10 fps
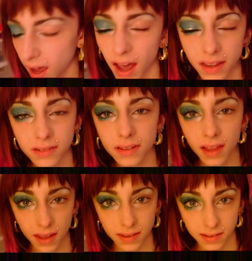I use a
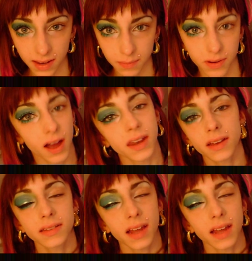lot of the same products.